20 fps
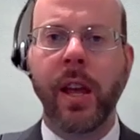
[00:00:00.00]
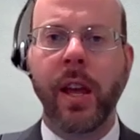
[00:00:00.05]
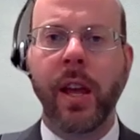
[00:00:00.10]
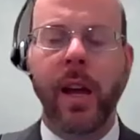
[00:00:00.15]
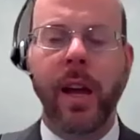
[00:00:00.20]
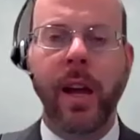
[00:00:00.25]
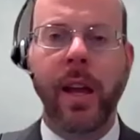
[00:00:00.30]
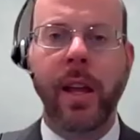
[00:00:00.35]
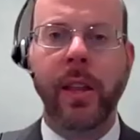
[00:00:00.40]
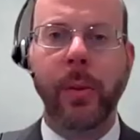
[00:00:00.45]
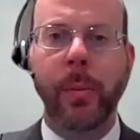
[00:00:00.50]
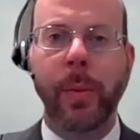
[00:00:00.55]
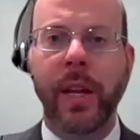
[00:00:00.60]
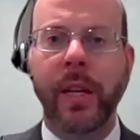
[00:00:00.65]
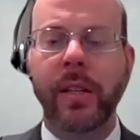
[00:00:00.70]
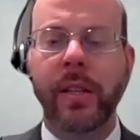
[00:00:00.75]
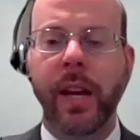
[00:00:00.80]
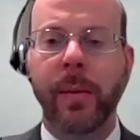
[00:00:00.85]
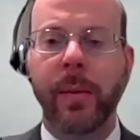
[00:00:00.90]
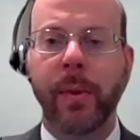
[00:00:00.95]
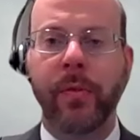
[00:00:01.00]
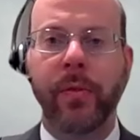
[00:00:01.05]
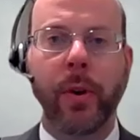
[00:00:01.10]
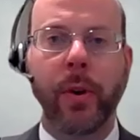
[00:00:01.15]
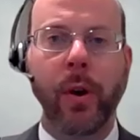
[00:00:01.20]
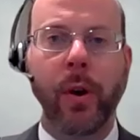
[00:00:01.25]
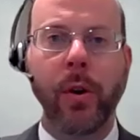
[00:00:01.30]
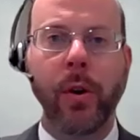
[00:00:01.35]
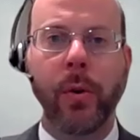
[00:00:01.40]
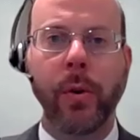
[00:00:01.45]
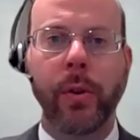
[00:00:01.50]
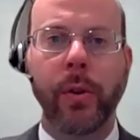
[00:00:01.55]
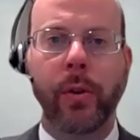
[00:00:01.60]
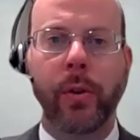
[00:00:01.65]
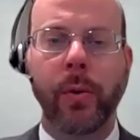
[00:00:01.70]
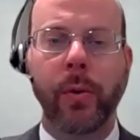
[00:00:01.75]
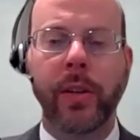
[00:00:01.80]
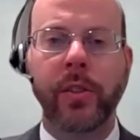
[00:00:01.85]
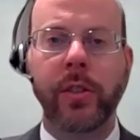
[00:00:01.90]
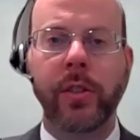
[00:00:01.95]
Uh, in the meantime, if there are no other
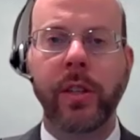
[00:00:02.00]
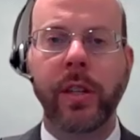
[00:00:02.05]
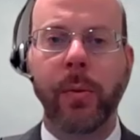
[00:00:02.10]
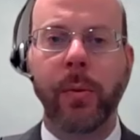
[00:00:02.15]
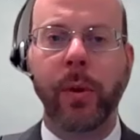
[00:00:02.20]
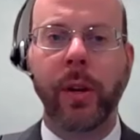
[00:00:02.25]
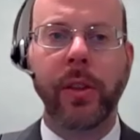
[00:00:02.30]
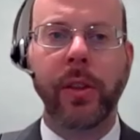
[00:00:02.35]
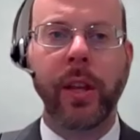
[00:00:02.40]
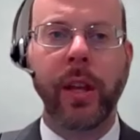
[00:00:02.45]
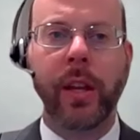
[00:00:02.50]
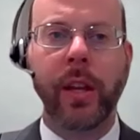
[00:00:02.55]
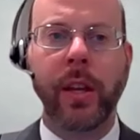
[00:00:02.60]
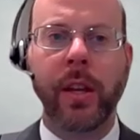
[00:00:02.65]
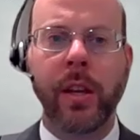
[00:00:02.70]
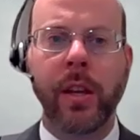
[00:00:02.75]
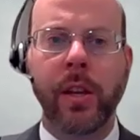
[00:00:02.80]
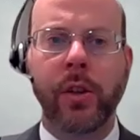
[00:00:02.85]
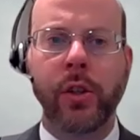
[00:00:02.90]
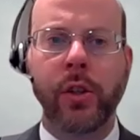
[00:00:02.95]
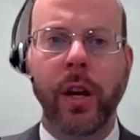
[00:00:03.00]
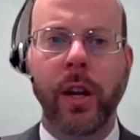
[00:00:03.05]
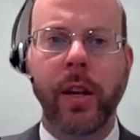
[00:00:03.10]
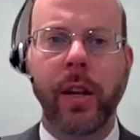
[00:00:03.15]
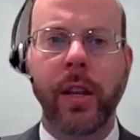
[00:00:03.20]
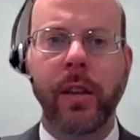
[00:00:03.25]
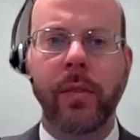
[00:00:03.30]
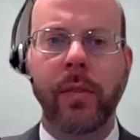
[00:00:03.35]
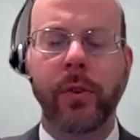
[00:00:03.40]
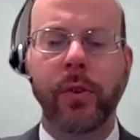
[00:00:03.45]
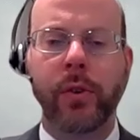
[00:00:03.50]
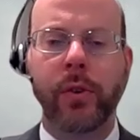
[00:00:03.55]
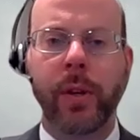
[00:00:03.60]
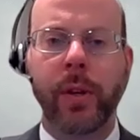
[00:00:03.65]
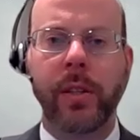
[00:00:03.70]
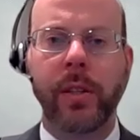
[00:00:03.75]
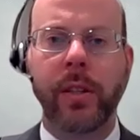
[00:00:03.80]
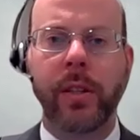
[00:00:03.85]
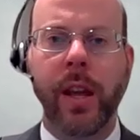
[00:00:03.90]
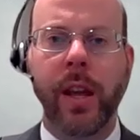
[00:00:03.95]
questions, I want to thank Sean Egan for joining
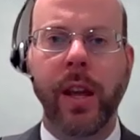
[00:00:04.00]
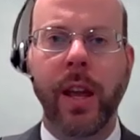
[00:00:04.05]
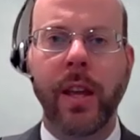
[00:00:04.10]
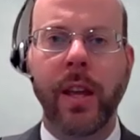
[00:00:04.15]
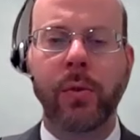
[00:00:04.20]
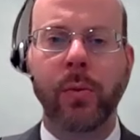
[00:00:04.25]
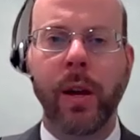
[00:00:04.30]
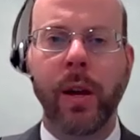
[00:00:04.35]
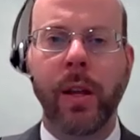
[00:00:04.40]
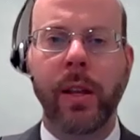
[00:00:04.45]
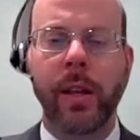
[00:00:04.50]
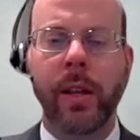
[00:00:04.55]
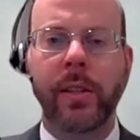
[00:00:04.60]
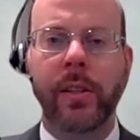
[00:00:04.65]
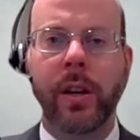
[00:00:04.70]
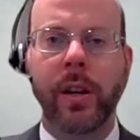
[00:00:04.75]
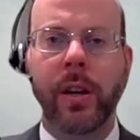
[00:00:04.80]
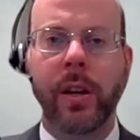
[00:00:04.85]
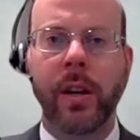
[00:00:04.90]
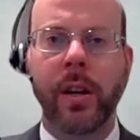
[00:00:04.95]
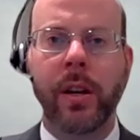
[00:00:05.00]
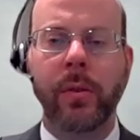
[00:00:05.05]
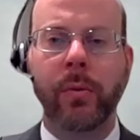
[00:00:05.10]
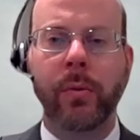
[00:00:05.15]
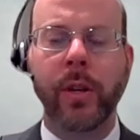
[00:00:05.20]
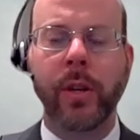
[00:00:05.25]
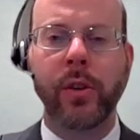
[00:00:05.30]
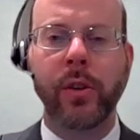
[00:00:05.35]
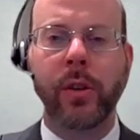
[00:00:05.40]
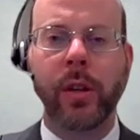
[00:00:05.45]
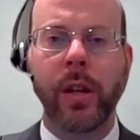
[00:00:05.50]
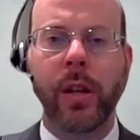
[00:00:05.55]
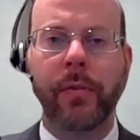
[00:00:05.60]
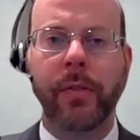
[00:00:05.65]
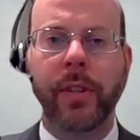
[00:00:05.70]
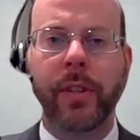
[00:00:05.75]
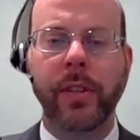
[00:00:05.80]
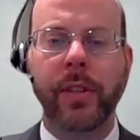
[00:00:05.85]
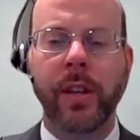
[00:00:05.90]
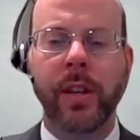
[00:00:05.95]
us today, as well as our regional
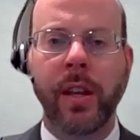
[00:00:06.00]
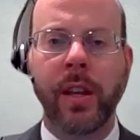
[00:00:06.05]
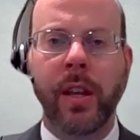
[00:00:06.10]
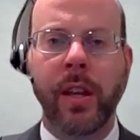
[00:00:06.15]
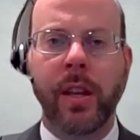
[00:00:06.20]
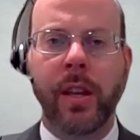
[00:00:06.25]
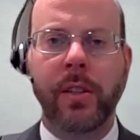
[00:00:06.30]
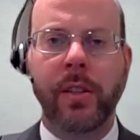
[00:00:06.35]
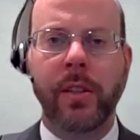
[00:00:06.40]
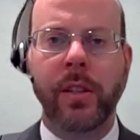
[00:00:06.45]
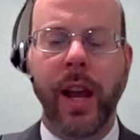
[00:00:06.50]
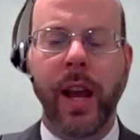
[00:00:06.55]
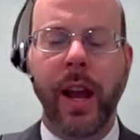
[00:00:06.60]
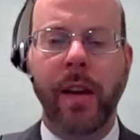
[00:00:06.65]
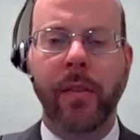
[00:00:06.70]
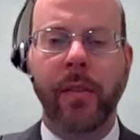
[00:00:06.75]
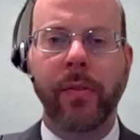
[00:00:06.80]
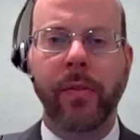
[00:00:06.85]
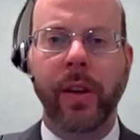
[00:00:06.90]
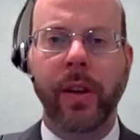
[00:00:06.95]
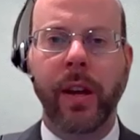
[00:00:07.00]
office staff,